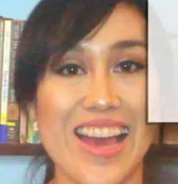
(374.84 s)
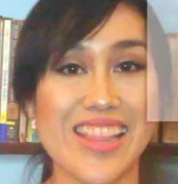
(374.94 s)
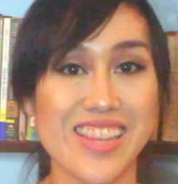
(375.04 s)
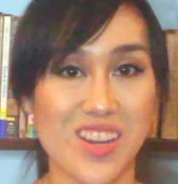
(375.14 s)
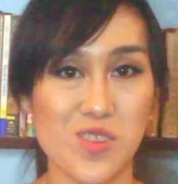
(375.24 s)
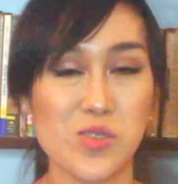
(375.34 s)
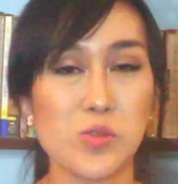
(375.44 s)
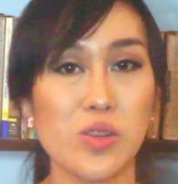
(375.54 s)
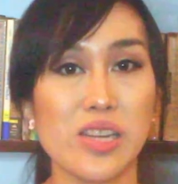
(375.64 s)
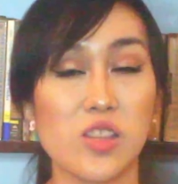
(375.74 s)
And the krus
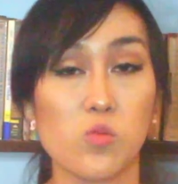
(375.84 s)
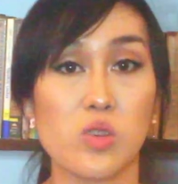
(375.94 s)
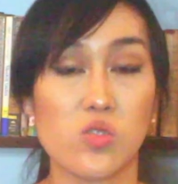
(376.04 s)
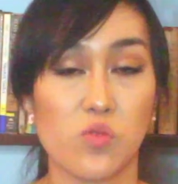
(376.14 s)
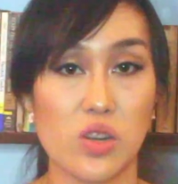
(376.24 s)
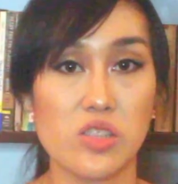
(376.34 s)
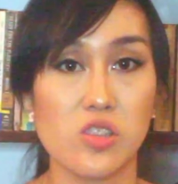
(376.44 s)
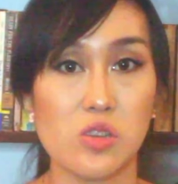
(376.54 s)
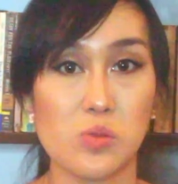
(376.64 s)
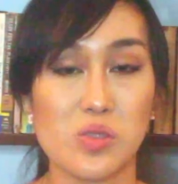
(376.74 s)
kudlit was first
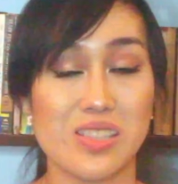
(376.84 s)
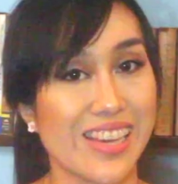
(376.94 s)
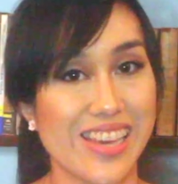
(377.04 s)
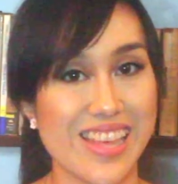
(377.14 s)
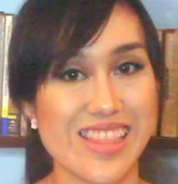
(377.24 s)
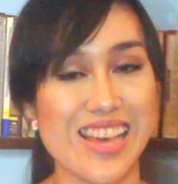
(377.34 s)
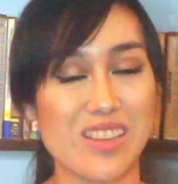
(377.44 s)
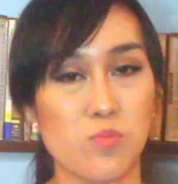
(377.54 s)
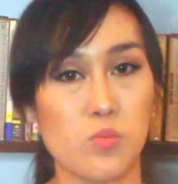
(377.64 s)
used in that